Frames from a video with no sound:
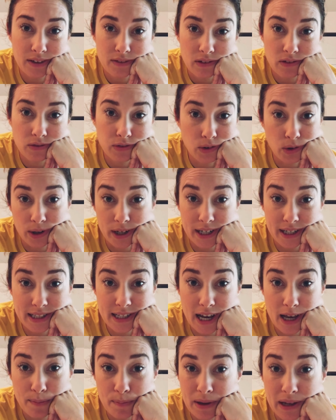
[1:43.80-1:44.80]
Florida
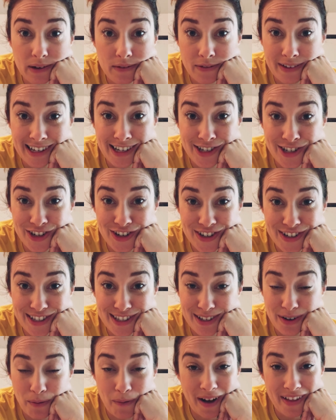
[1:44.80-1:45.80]
type
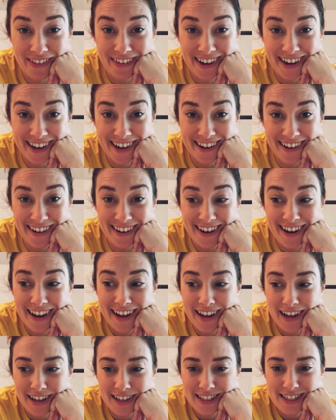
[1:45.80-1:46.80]
adventures while they're here.
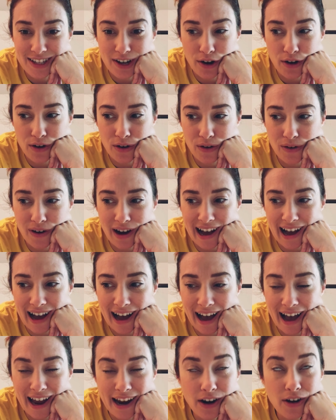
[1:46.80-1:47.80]
So
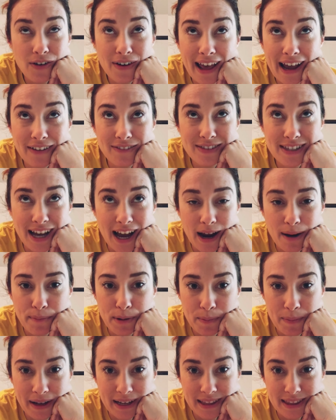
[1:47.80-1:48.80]
I don't have time
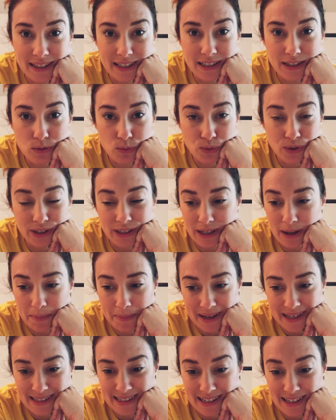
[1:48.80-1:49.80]
to make these really
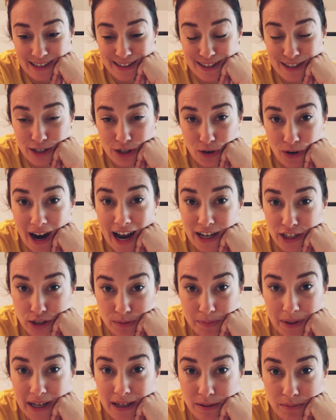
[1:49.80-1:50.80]
amazing scratch
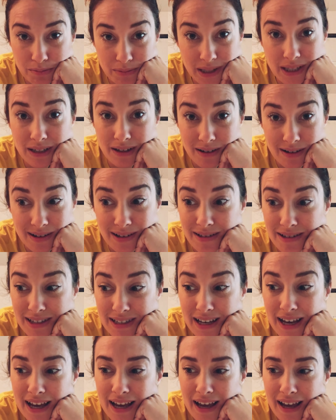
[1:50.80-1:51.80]
made meals
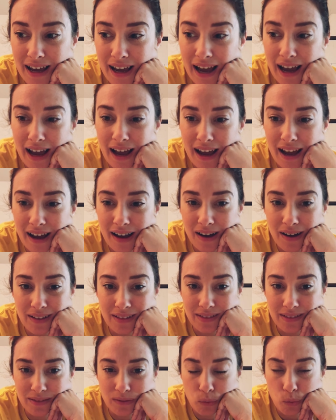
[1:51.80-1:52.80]

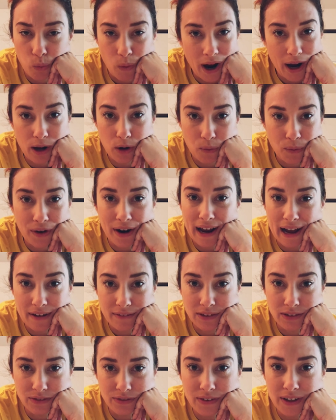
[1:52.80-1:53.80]
while we're
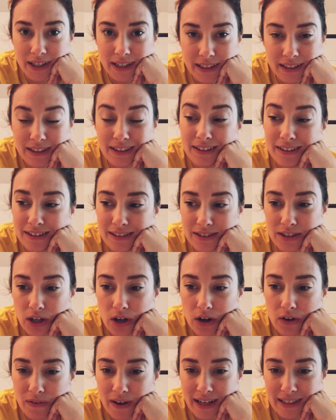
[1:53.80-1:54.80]
having fun.
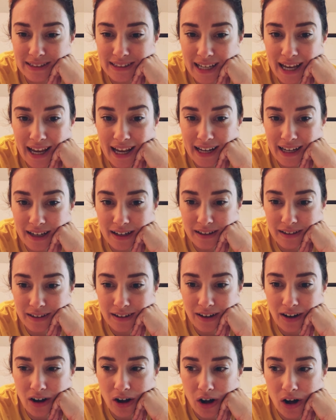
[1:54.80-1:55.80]
So if I take
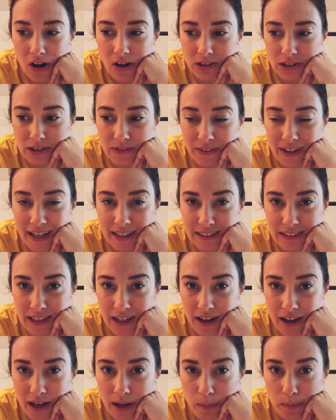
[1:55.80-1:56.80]
all of that
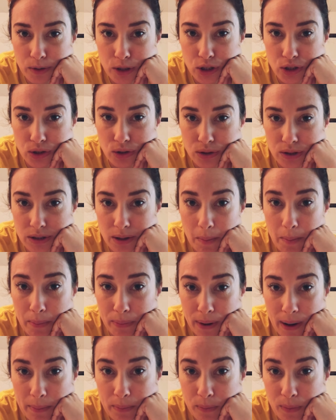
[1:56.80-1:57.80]
time to do some
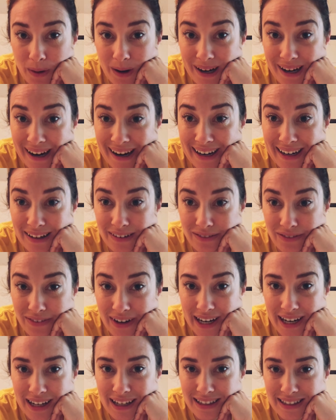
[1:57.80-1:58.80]
prep work in
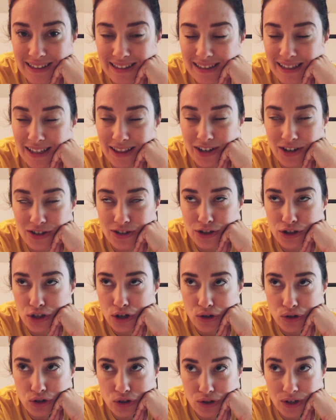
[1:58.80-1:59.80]
advance, then there's
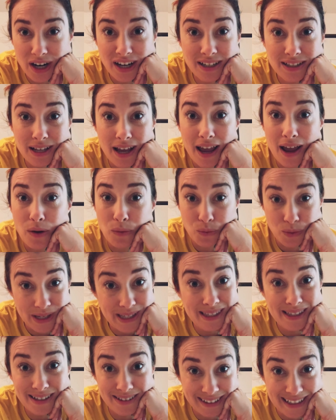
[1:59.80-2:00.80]
no stress and we
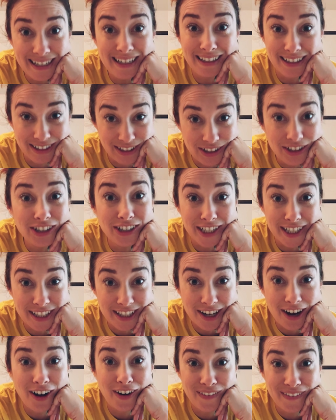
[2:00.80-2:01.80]
still eating good,
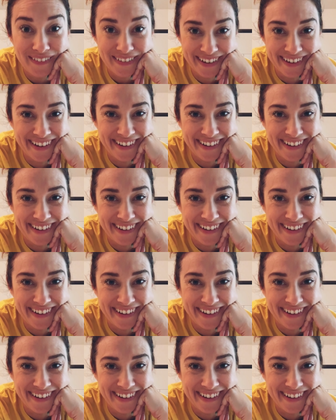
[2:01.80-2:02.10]
y'all.